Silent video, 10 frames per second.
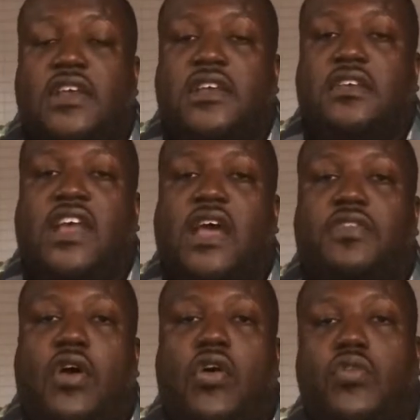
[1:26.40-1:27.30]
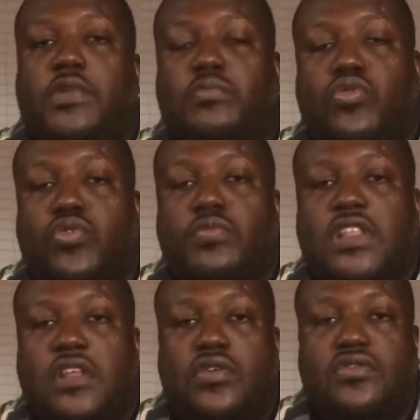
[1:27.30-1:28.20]
You have the home
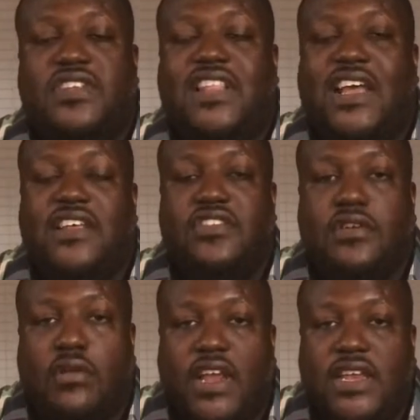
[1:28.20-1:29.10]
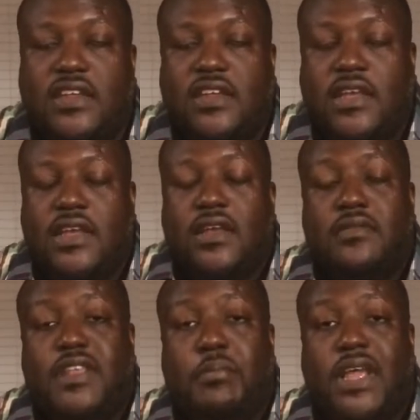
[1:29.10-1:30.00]
improvement loans and lines of credit.
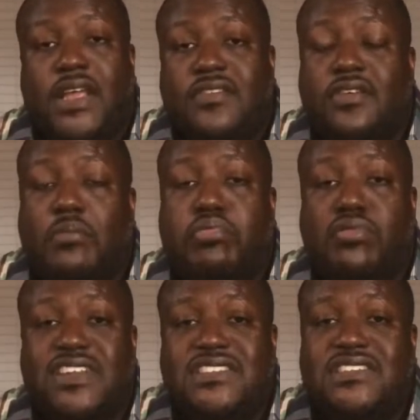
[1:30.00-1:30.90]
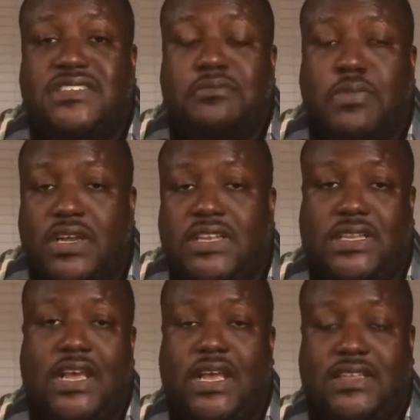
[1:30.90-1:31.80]
The banks are printing money
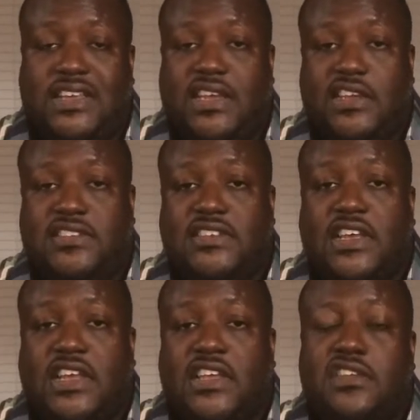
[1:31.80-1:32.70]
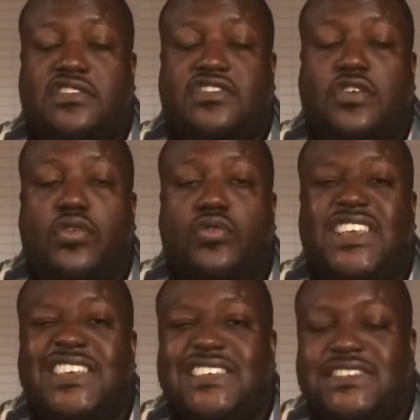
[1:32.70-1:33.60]
nowadays. It's so
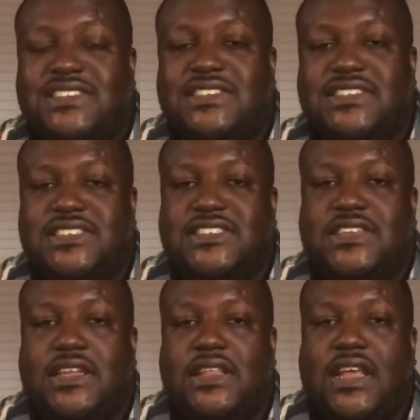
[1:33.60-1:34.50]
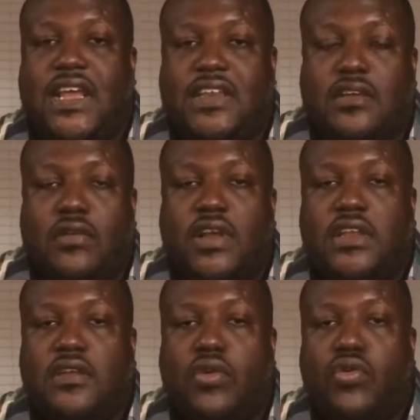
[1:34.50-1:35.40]
easy to get a line of
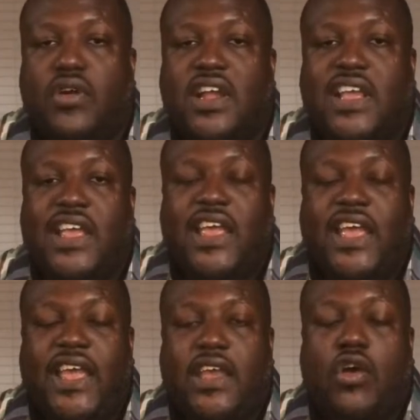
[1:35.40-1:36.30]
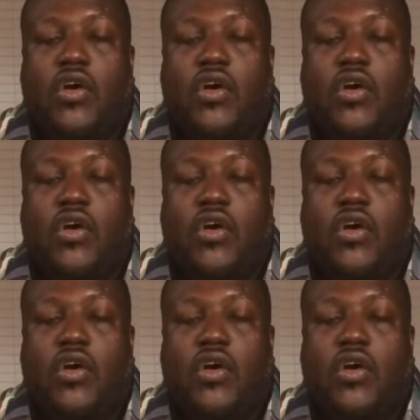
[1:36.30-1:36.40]
credit or a